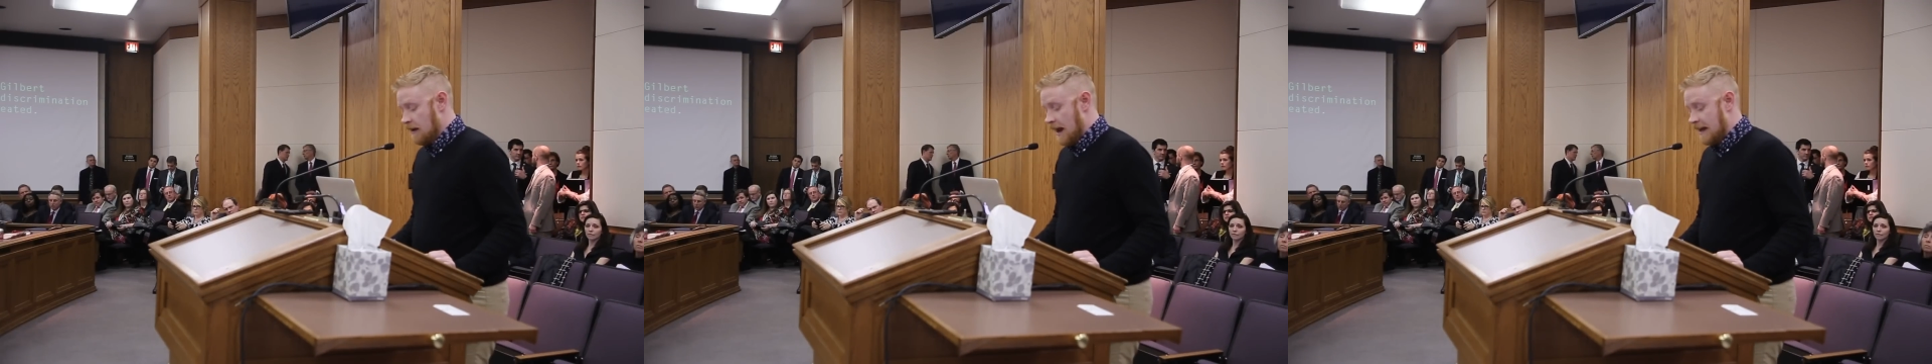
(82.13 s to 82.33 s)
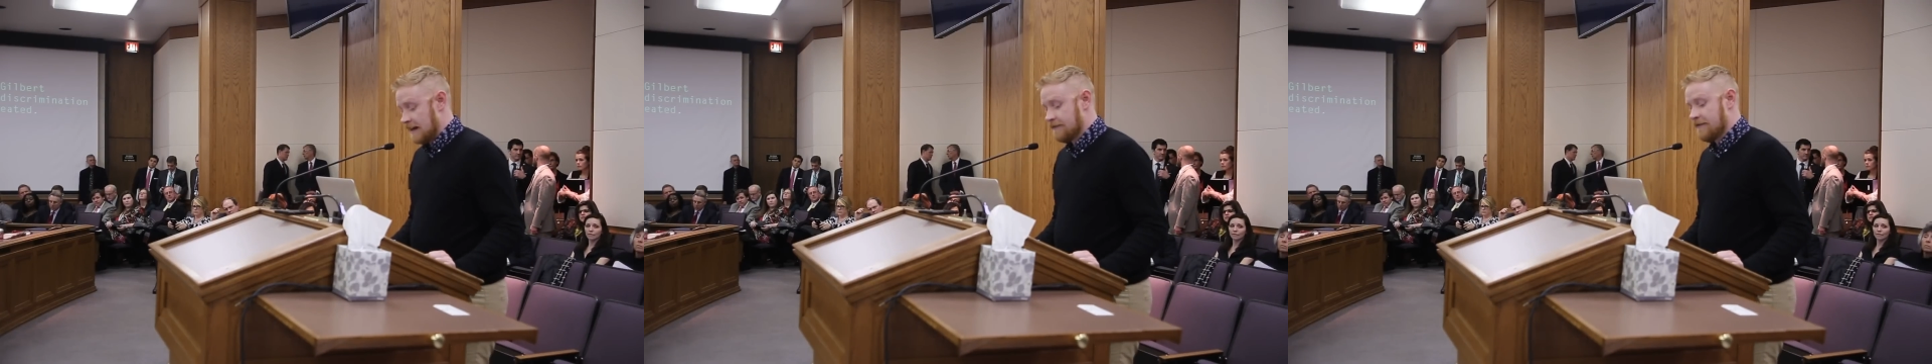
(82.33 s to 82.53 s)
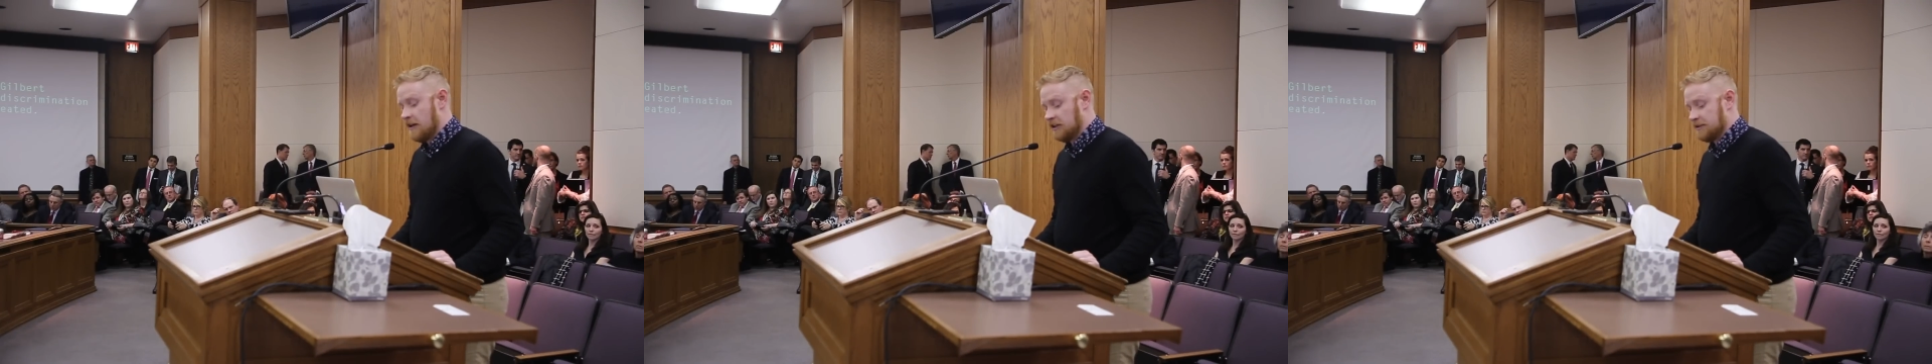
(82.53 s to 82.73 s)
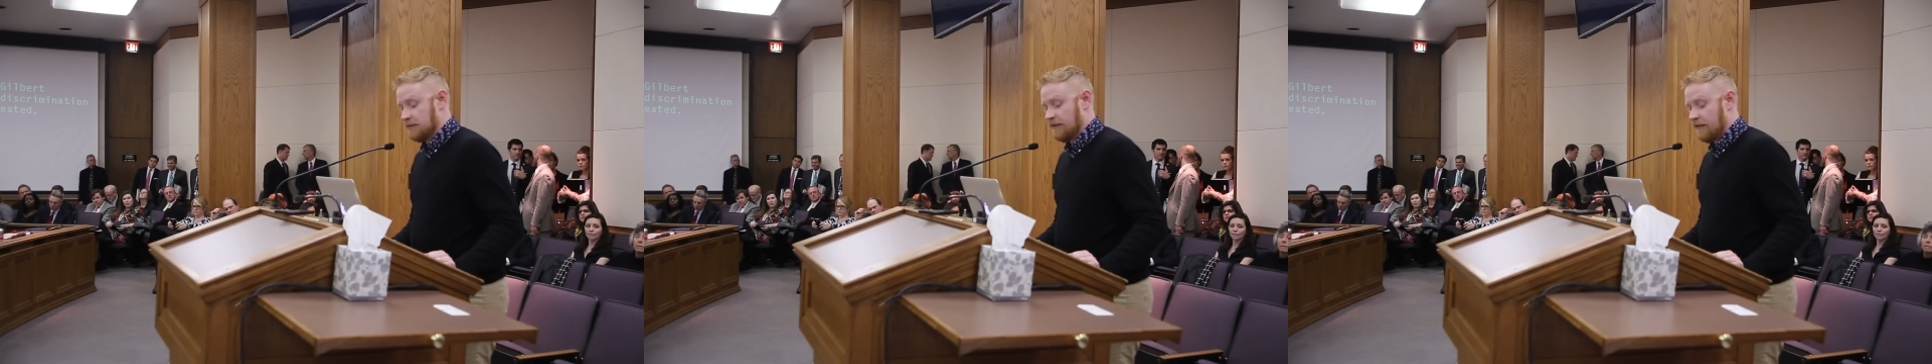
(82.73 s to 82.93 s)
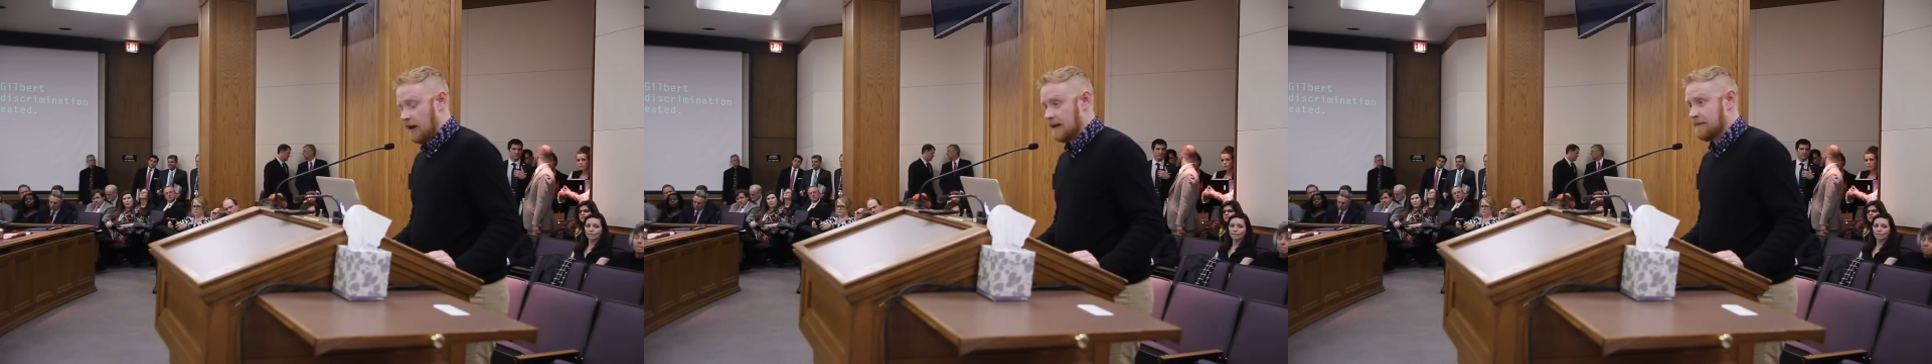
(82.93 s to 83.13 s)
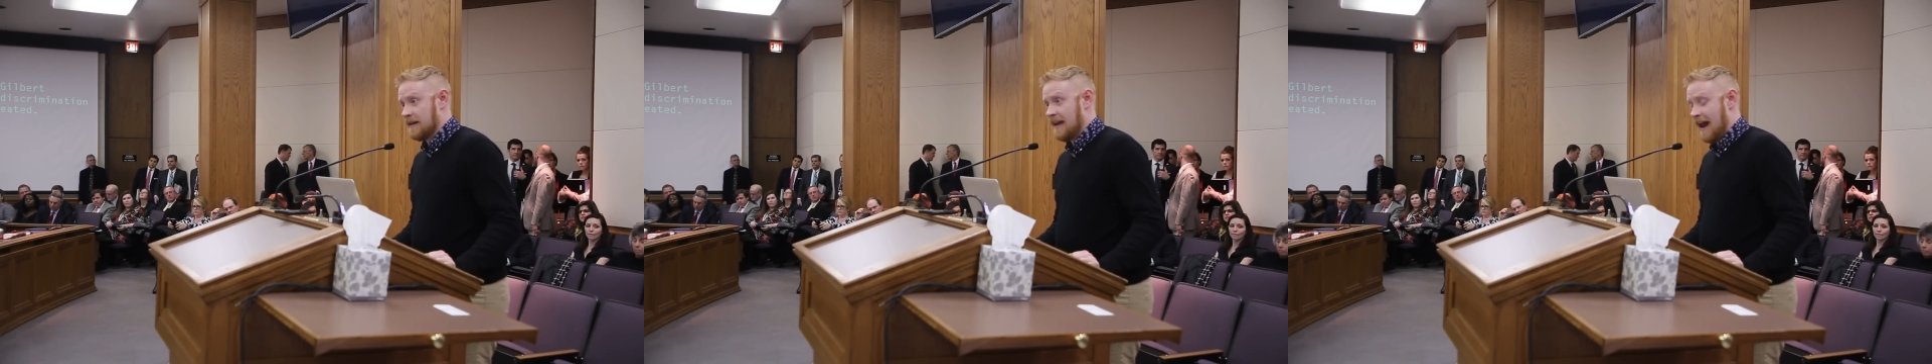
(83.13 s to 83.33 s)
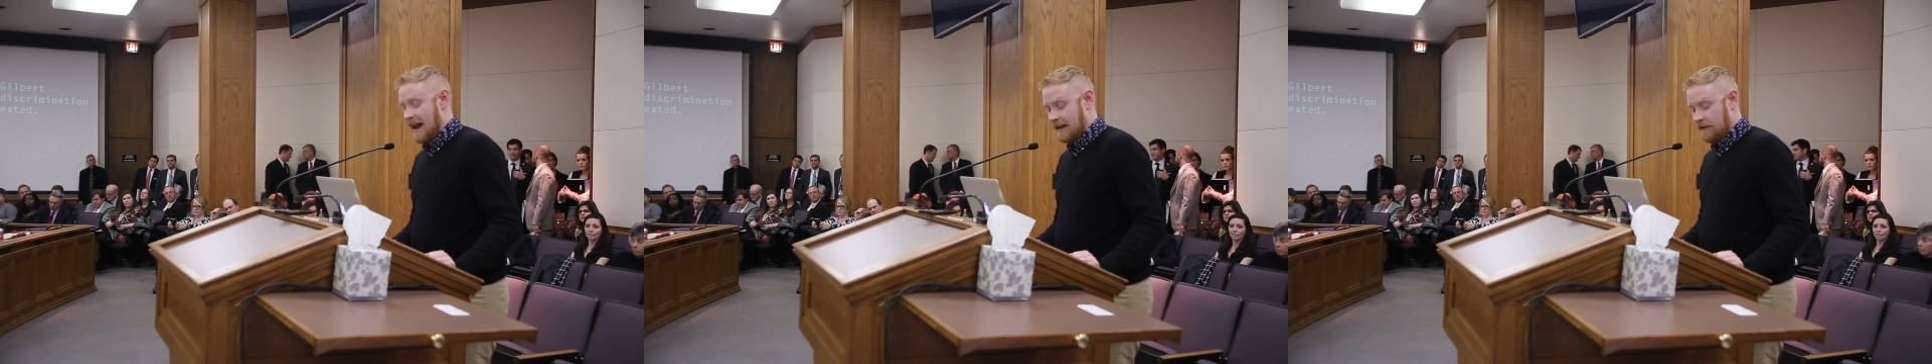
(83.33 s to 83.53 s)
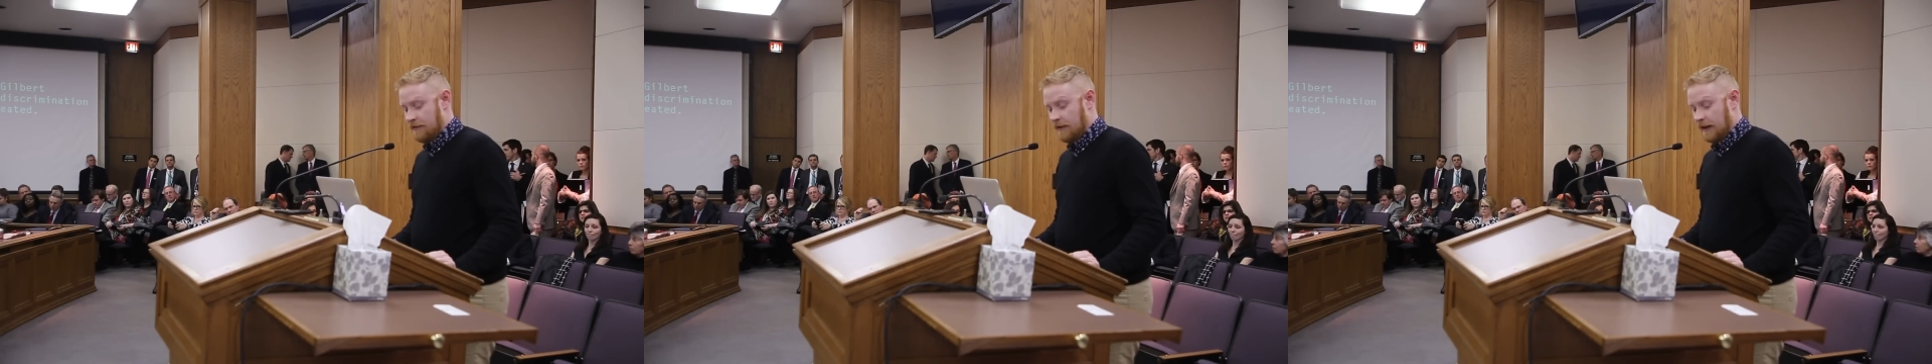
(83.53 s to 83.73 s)
and he failed to provide me
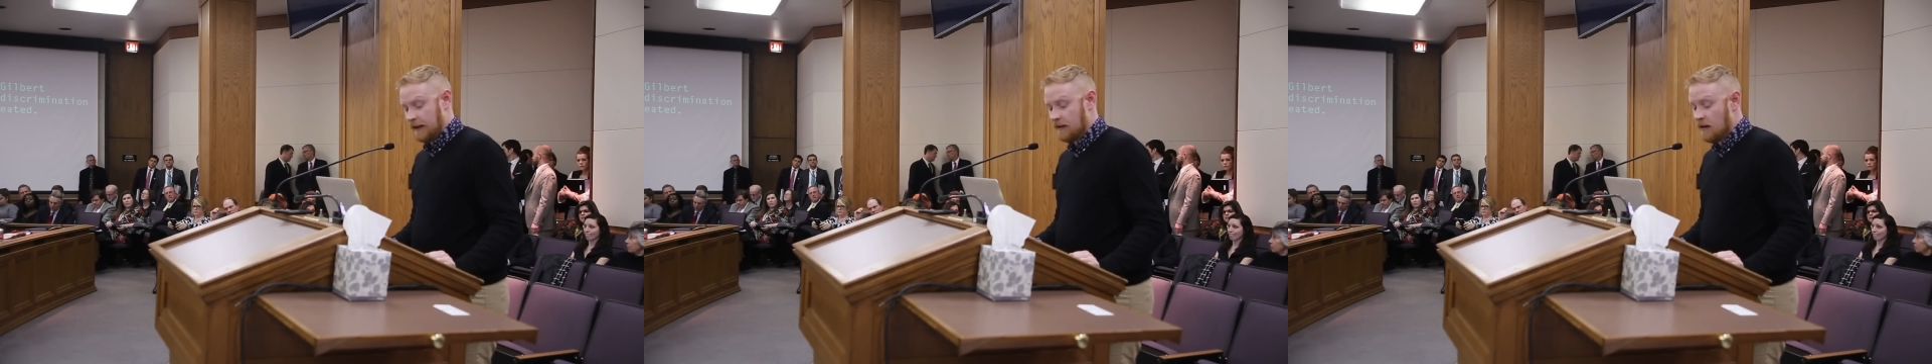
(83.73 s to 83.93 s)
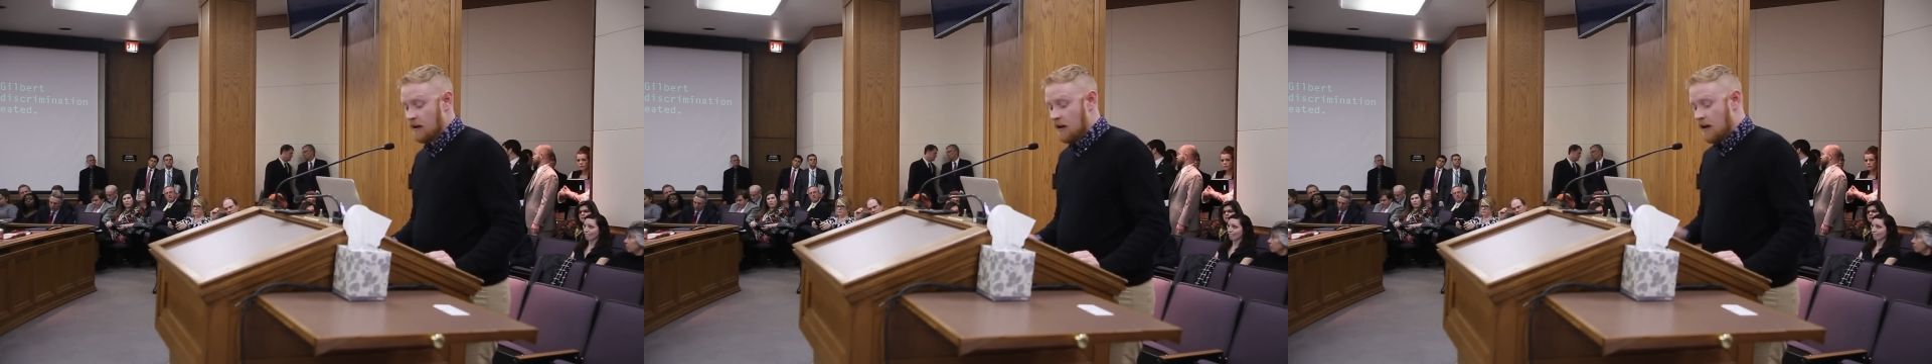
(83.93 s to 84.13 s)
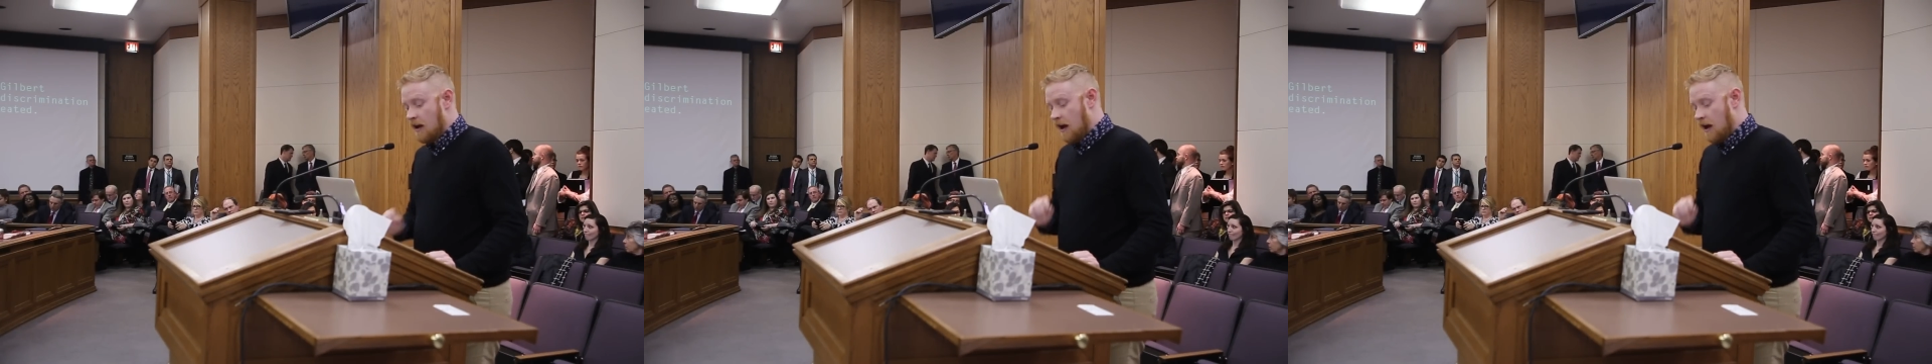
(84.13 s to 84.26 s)
anything